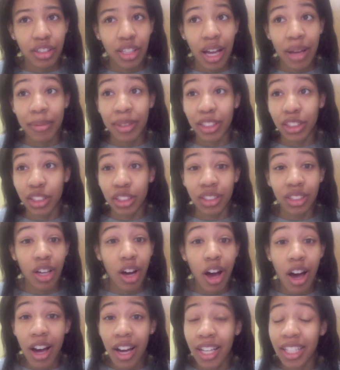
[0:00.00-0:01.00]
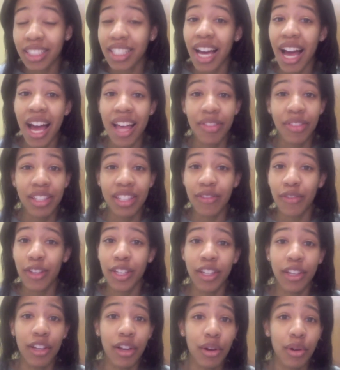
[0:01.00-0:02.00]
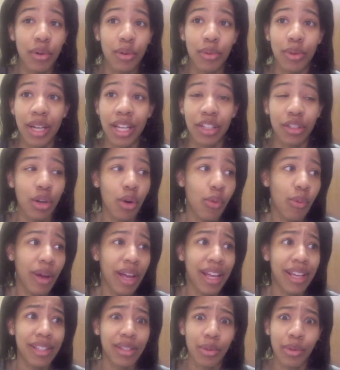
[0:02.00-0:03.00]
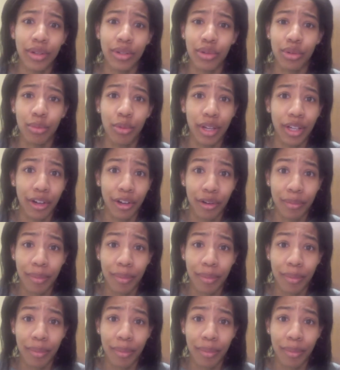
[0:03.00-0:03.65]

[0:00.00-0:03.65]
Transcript: I mean, she's gone. This video in no way is going to bring her